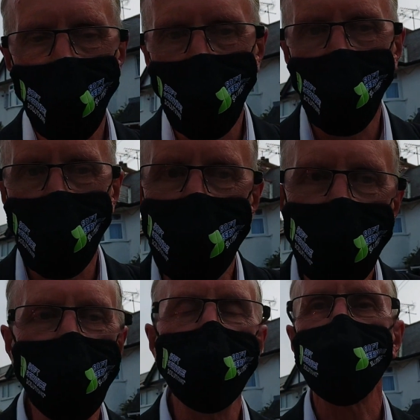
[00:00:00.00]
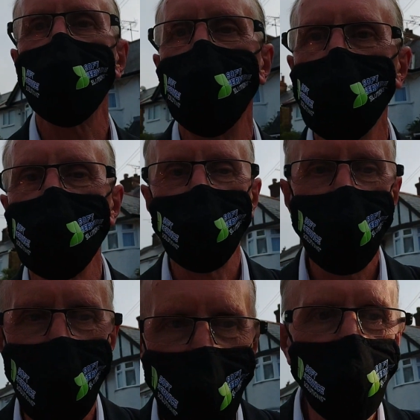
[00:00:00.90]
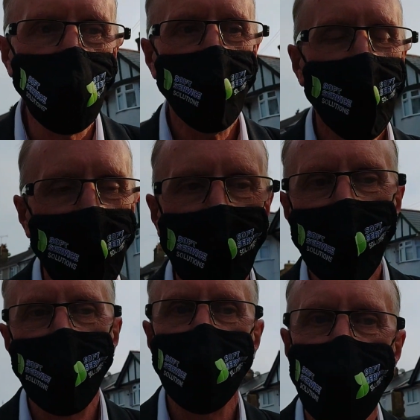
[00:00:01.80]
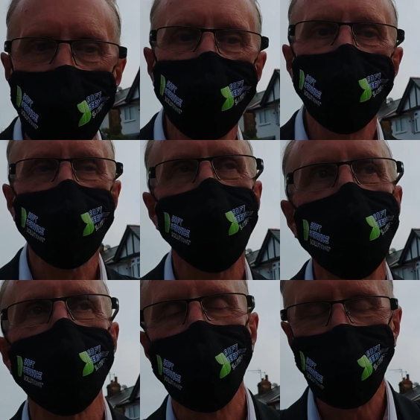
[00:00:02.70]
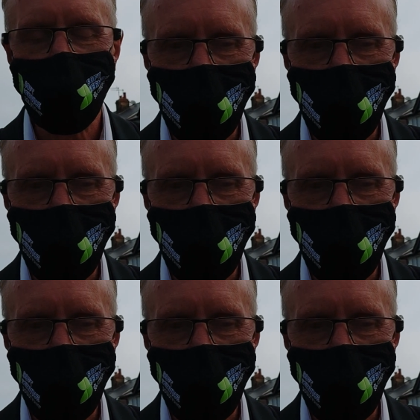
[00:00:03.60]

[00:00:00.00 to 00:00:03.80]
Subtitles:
what she needs to put together into a spreadsheet.